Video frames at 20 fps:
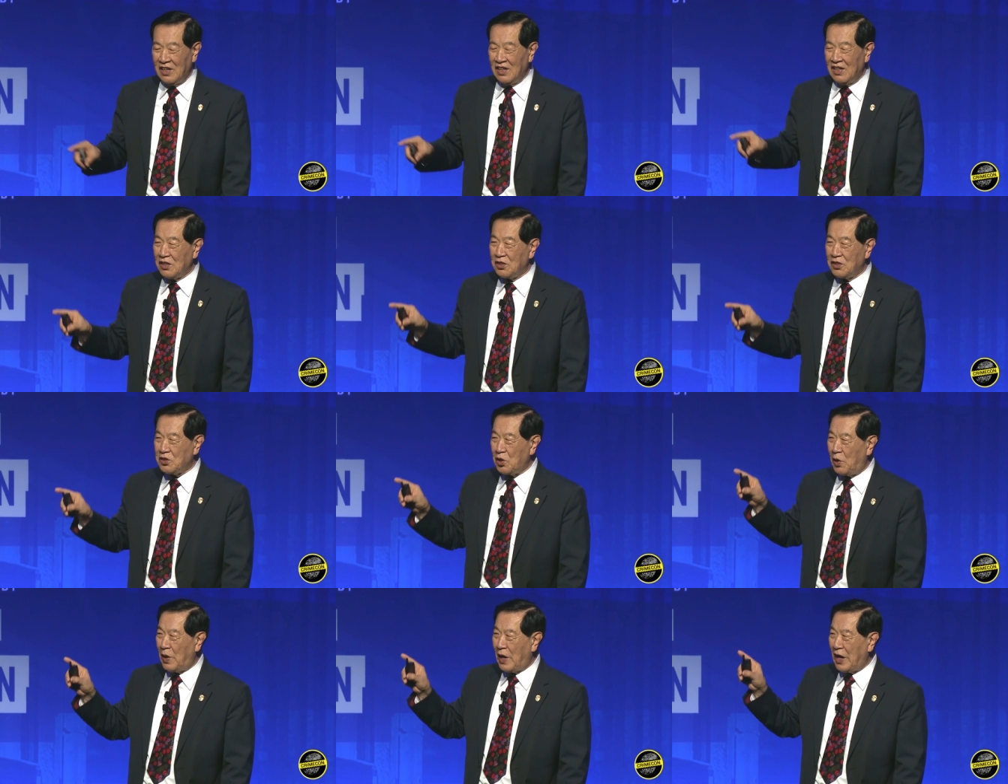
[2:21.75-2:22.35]

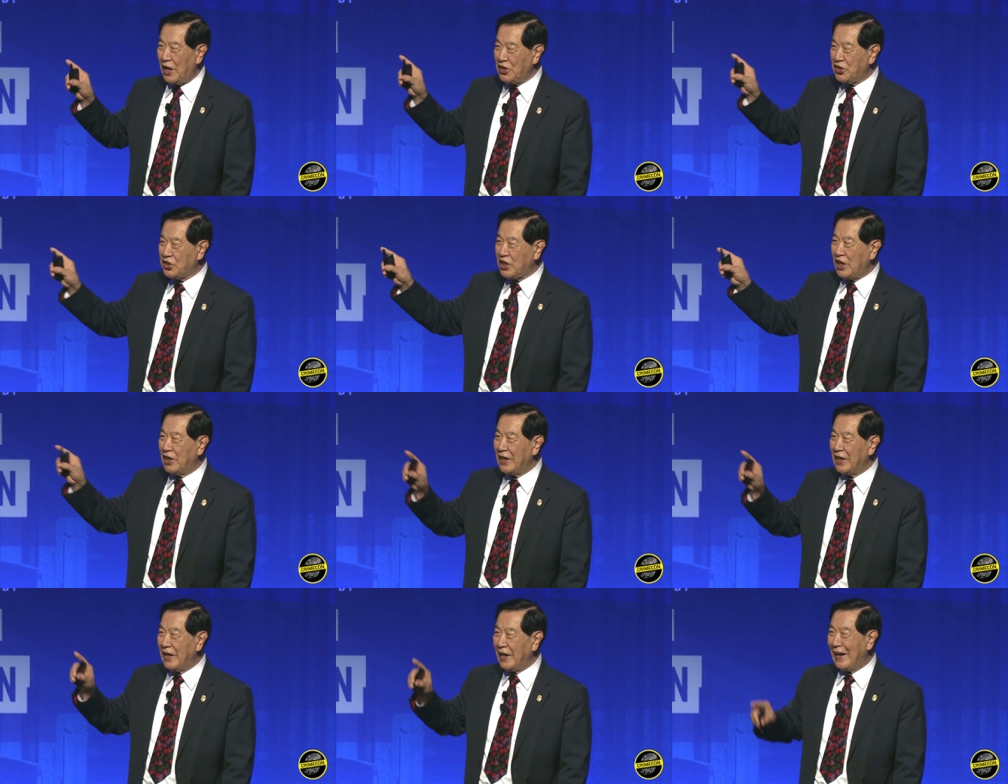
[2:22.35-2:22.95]
So I
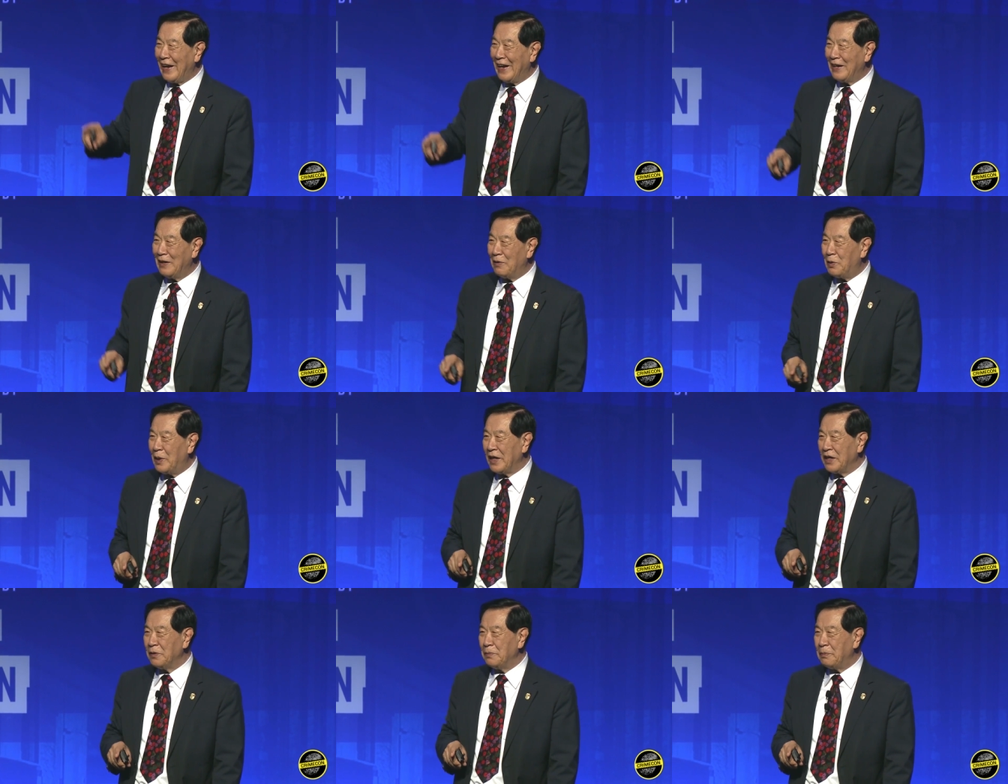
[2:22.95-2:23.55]
studied at
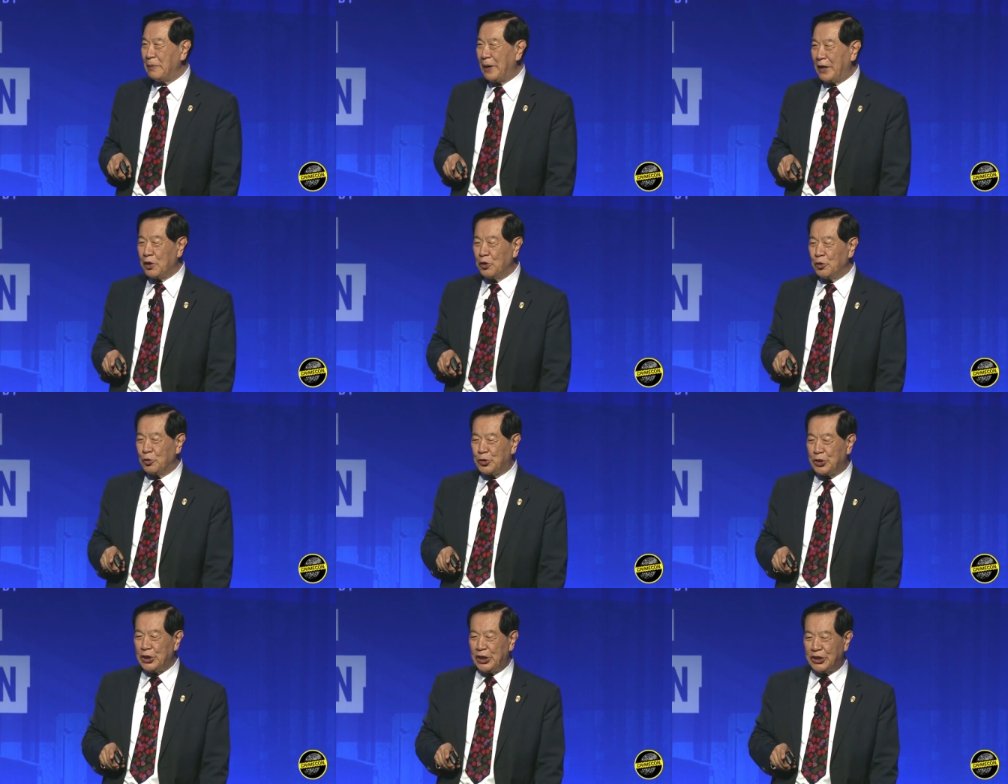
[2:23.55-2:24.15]
NYU Medical
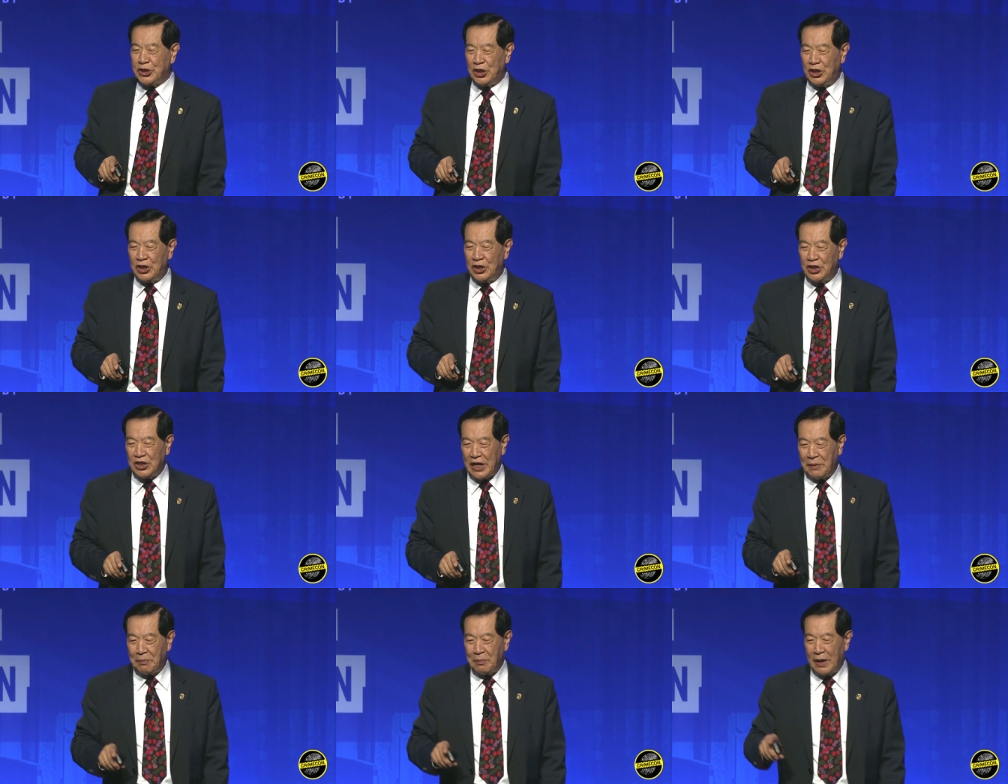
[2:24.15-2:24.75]
Center,
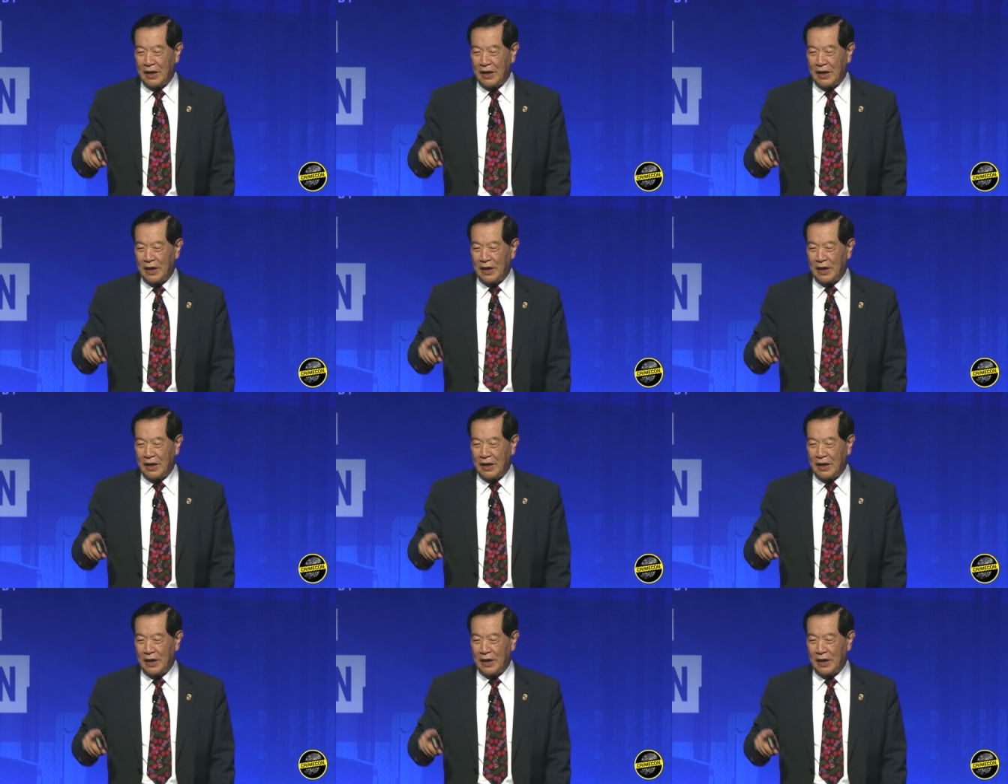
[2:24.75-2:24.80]
then I